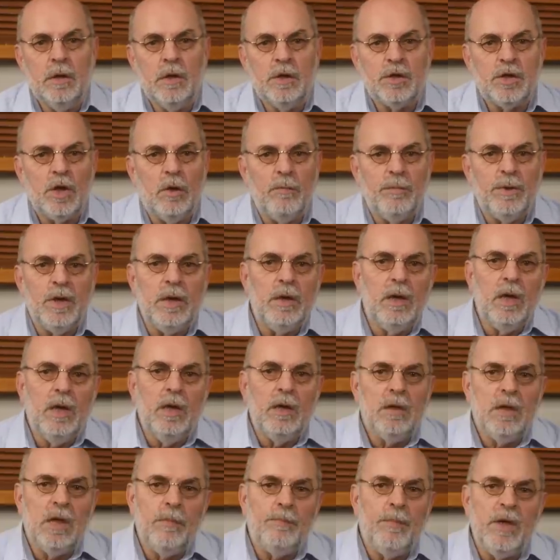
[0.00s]
something
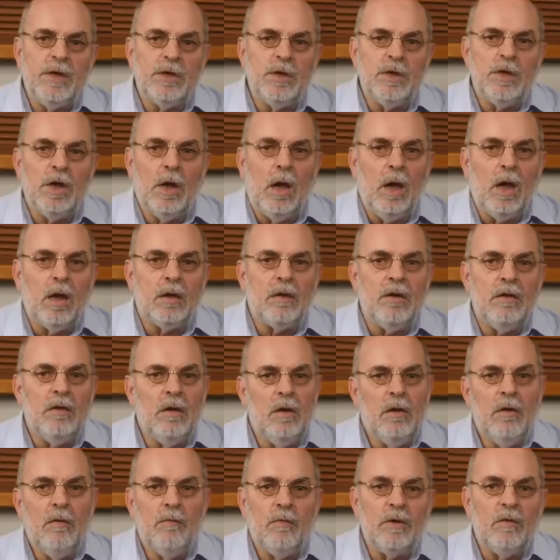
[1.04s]
that makes it harder
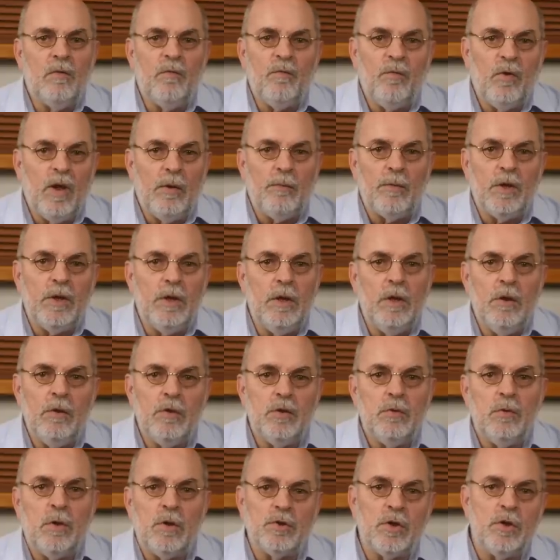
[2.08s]
for the family
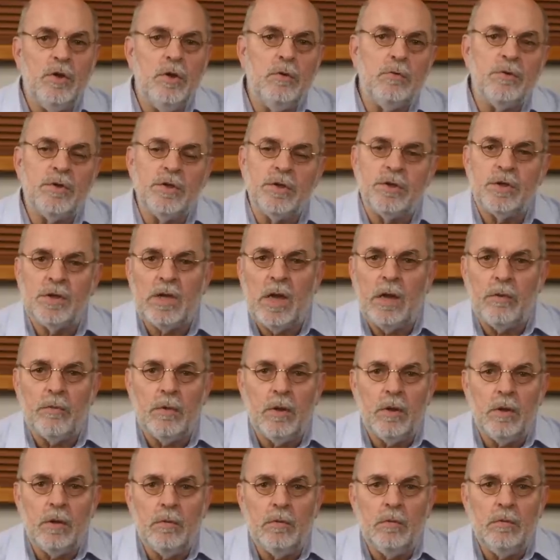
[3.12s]
to also use the
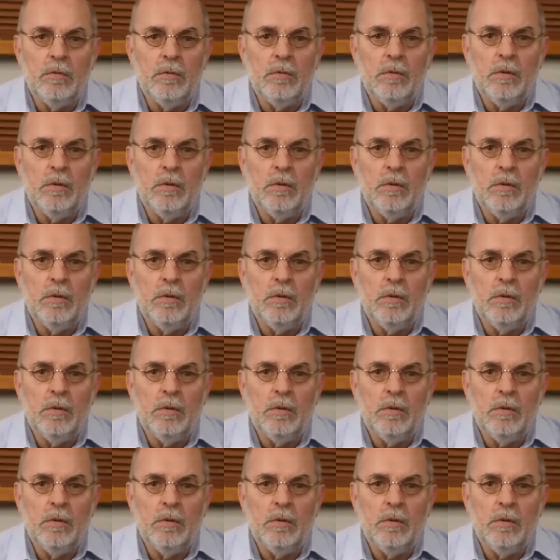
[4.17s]
stereo.